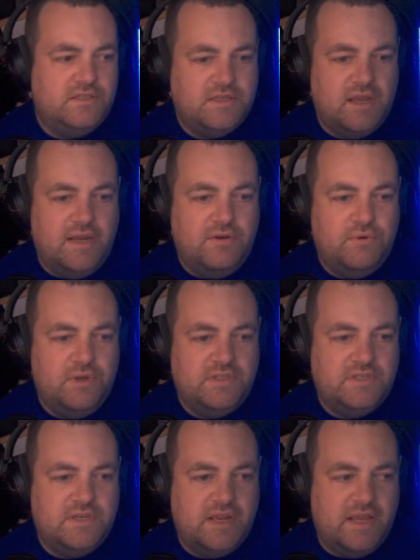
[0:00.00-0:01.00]
Side
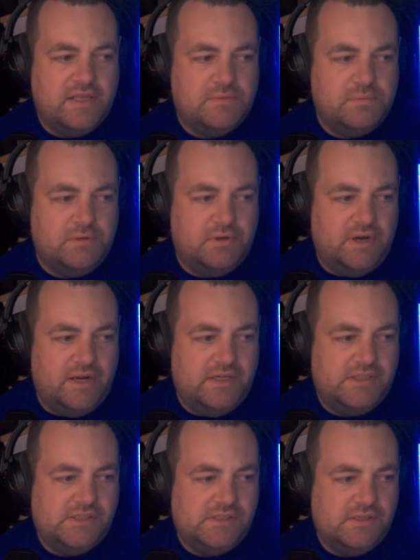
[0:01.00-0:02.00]
quests and
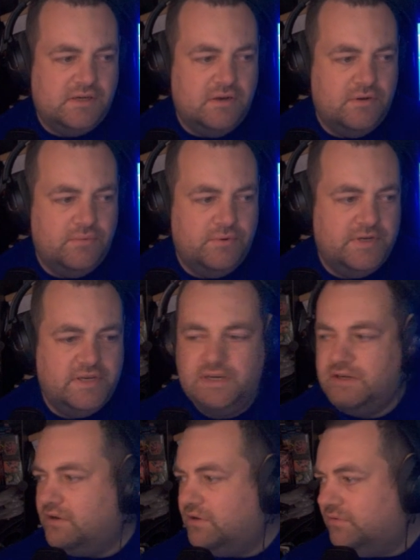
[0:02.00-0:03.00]
exploration. We
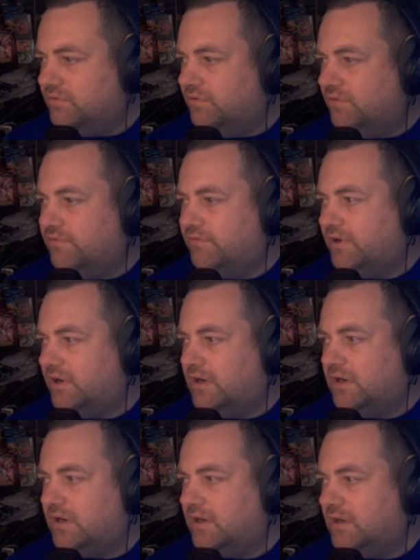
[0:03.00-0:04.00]
did go
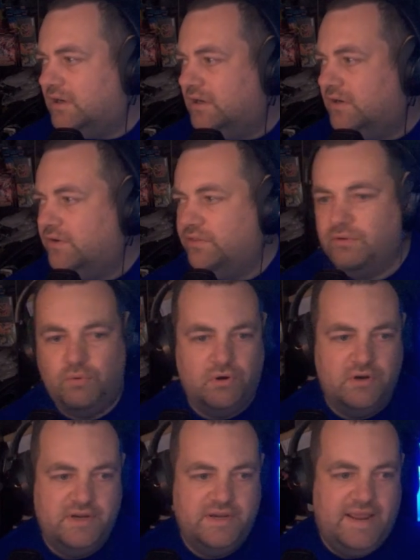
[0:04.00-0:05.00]
over the
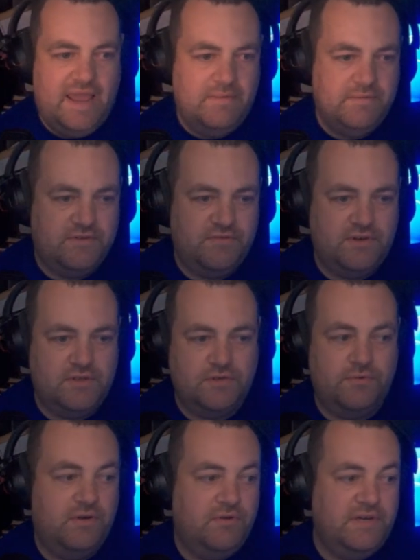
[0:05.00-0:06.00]
world and the atmosphere,
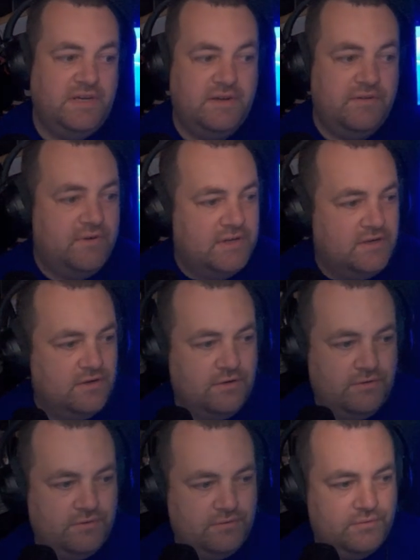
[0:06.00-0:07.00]
so we don't need to even
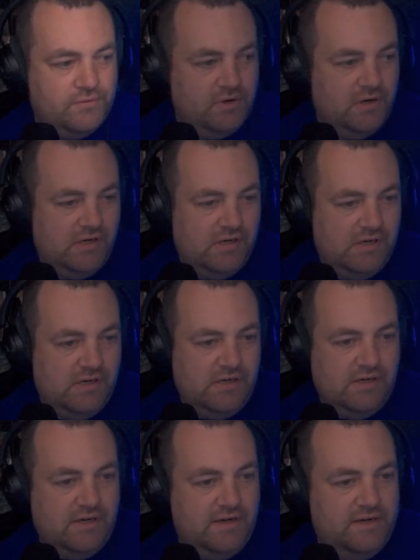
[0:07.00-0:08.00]
go
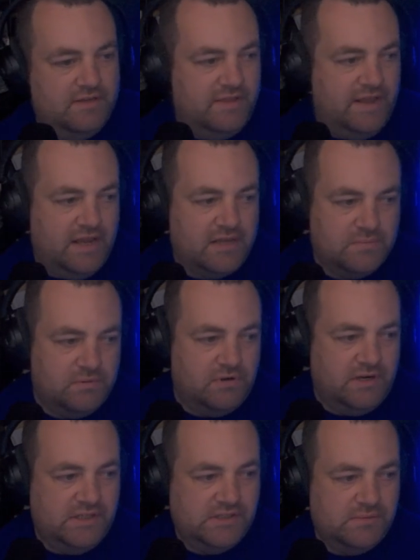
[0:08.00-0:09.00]
into the
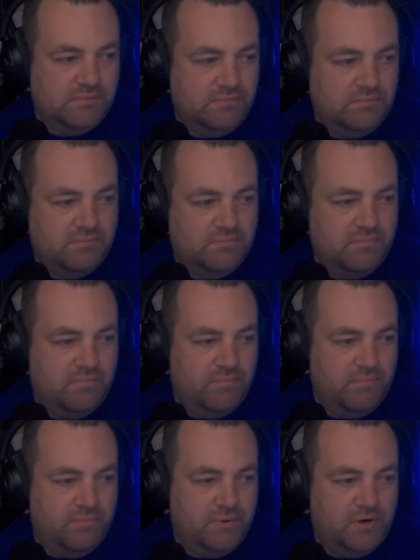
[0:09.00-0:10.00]
exploration
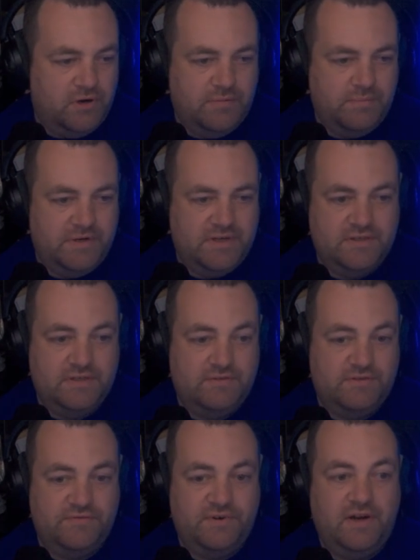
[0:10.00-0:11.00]
part because
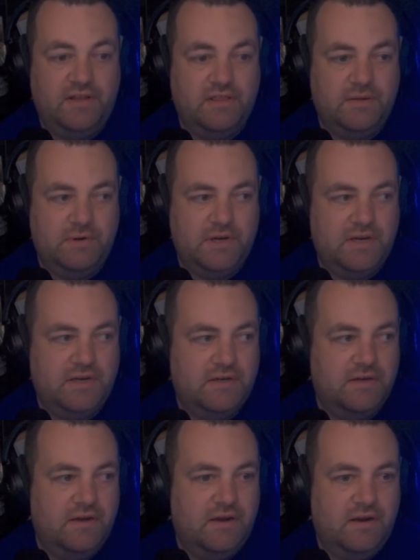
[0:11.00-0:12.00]
it's very
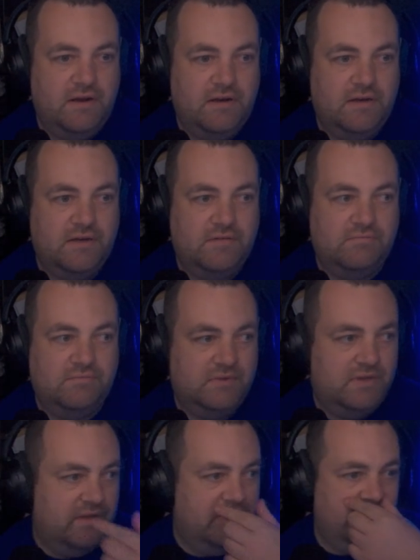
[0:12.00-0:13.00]
limited.
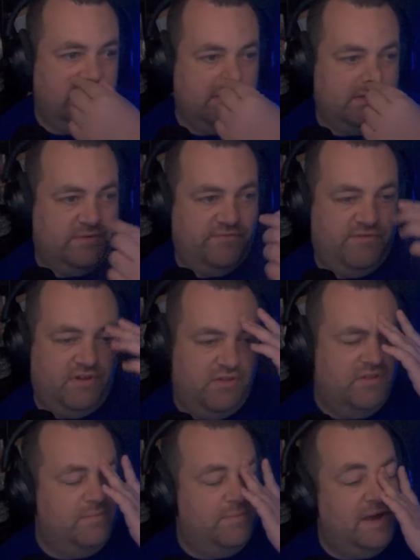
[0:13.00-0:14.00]
It's
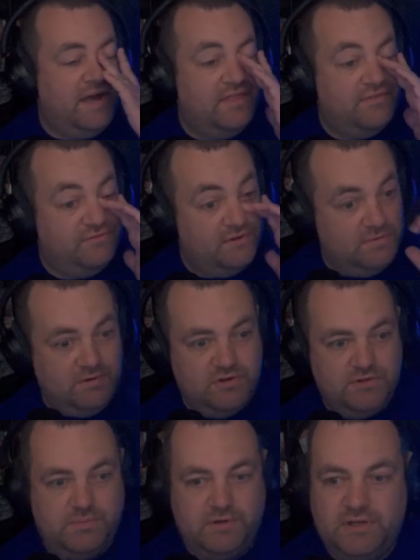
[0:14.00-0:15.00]
follow the path for the
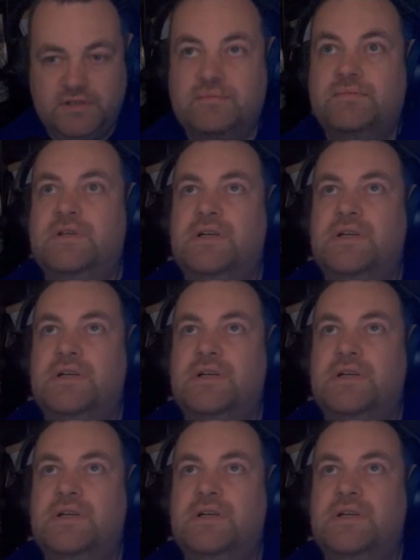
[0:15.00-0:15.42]
most part.